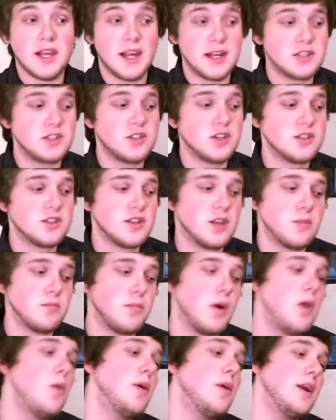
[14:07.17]
It's just
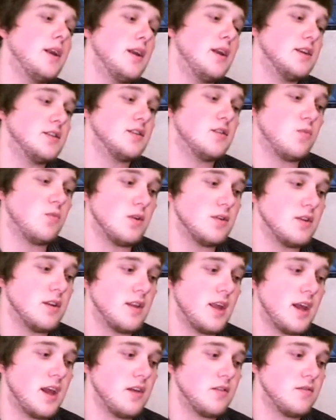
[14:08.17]
that Boeing is the one
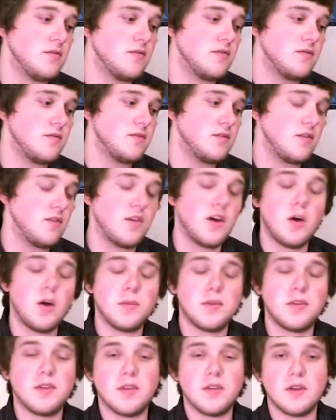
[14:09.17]
that they've
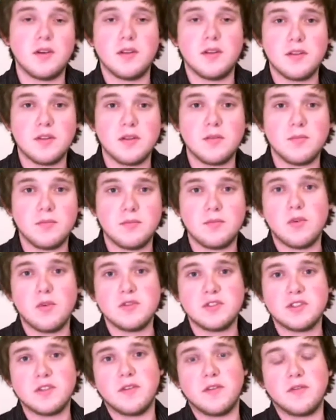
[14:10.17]
developed the, the
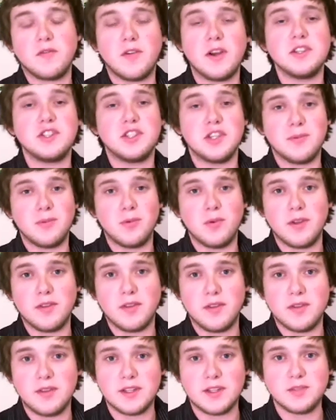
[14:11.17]
most of a friendship
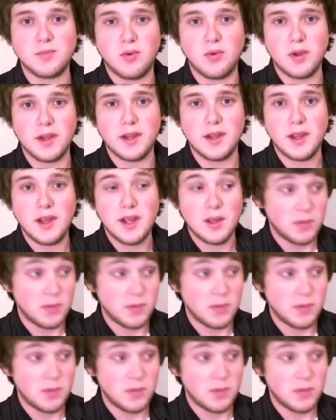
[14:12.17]
with at this point.